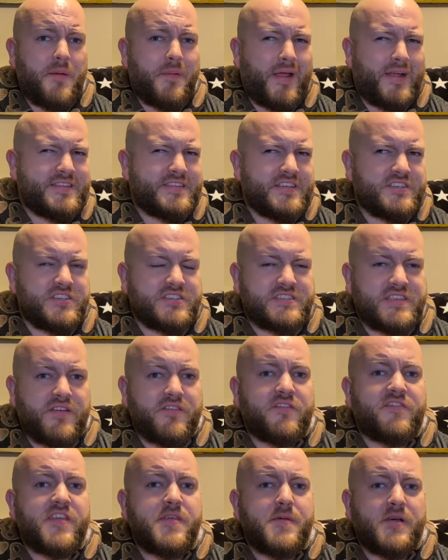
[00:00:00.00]
I got 6 or
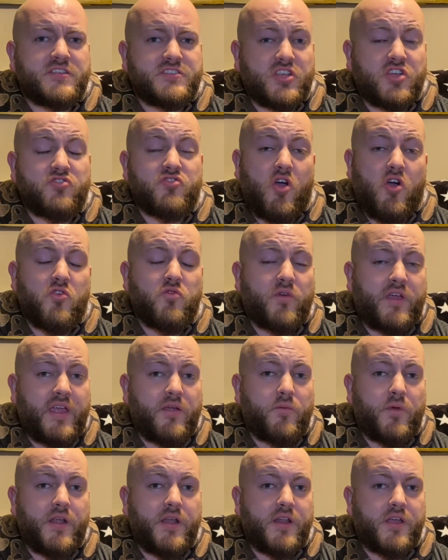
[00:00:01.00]
7 females that are grown,
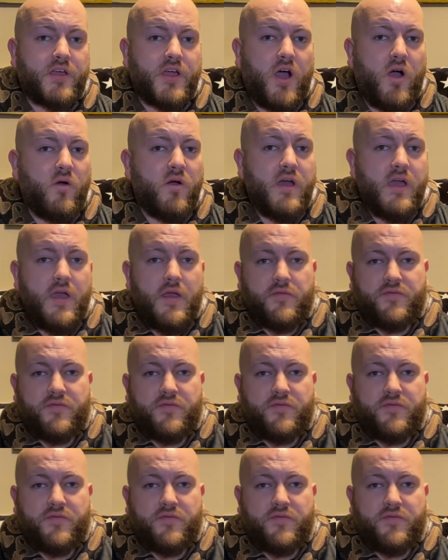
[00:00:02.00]
getting ready to go.